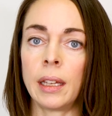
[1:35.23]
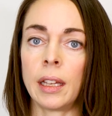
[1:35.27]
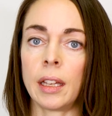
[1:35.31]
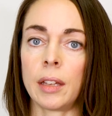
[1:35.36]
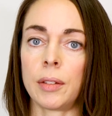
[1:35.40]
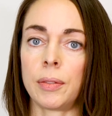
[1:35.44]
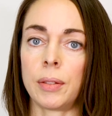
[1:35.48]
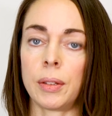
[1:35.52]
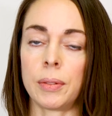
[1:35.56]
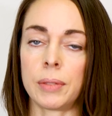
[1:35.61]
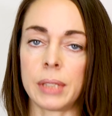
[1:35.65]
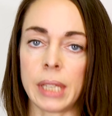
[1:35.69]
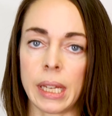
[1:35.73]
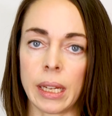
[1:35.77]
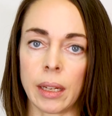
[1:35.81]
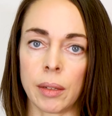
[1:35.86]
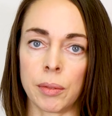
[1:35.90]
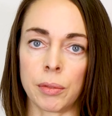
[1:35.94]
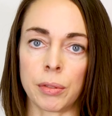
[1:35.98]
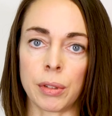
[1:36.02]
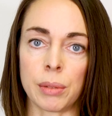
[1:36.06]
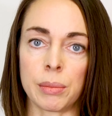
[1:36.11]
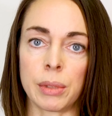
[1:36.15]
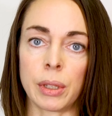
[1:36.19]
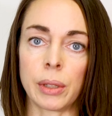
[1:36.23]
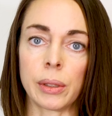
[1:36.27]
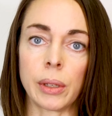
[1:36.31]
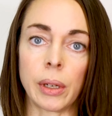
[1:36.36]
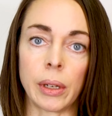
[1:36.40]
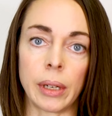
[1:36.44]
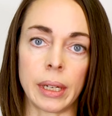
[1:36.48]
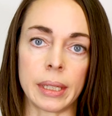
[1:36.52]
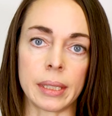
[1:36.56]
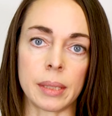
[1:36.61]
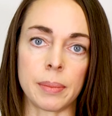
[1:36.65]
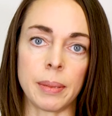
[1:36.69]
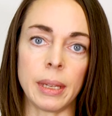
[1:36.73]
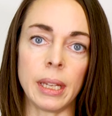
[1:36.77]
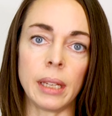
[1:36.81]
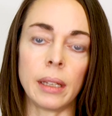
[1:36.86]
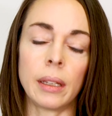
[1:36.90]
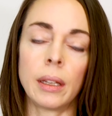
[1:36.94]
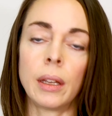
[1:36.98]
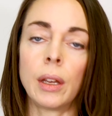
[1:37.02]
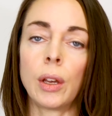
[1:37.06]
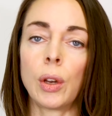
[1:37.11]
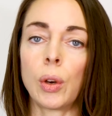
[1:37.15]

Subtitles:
if you've taken from your RSP,